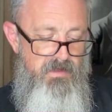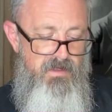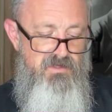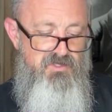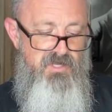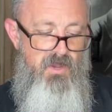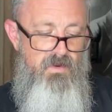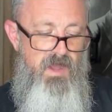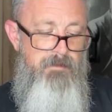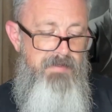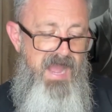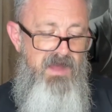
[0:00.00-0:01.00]
So
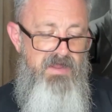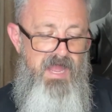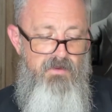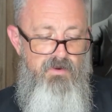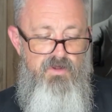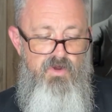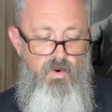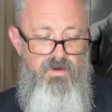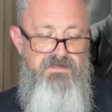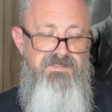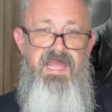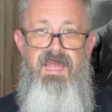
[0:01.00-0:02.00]
about our
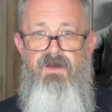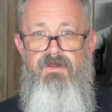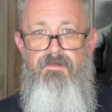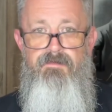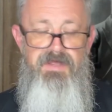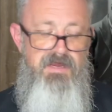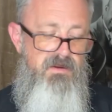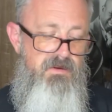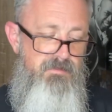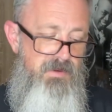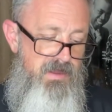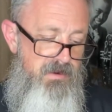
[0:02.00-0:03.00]
Corktown Beard
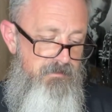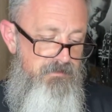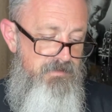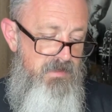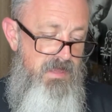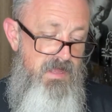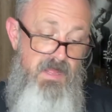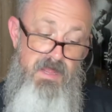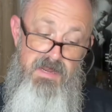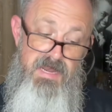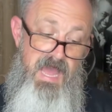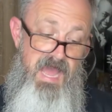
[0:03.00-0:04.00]
Butter.
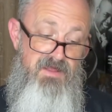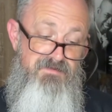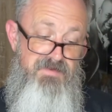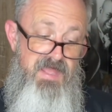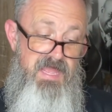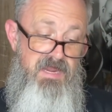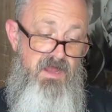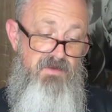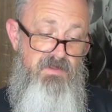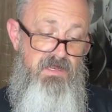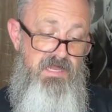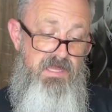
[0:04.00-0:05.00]
Not a fan of
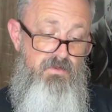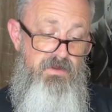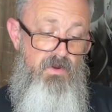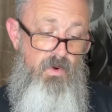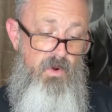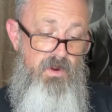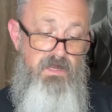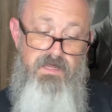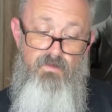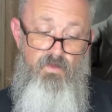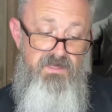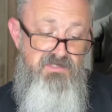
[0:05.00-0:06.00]
a liquid oil
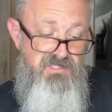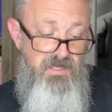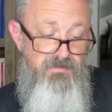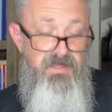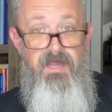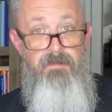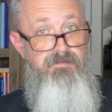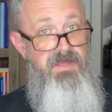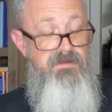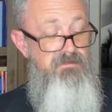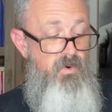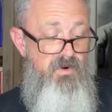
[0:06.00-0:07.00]
and want something a
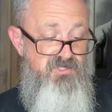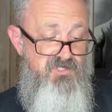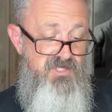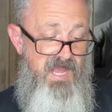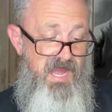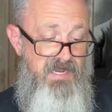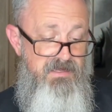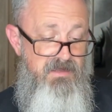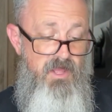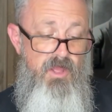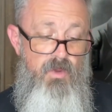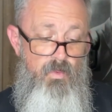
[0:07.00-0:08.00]
bit more solid?
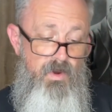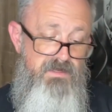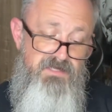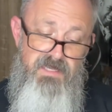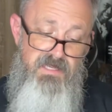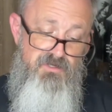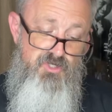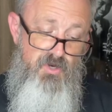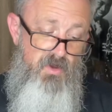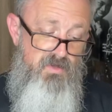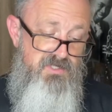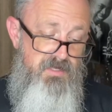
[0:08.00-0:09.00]
Want to
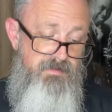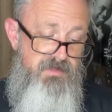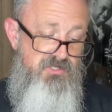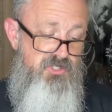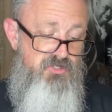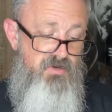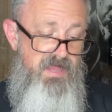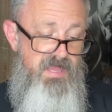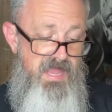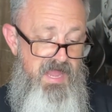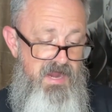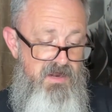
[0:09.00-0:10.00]
control some of the stray
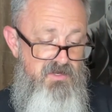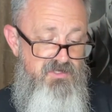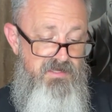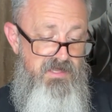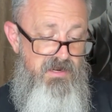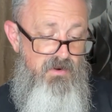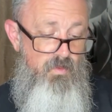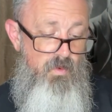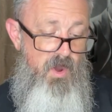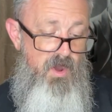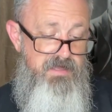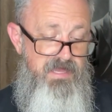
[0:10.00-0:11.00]
hairs that are
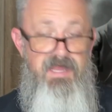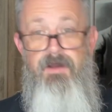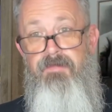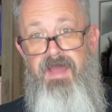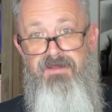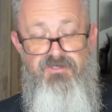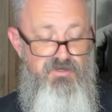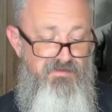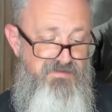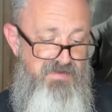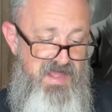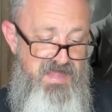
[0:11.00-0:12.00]
walking about your
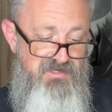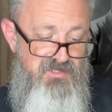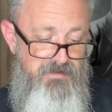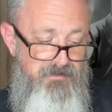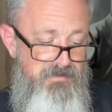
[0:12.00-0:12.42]
face?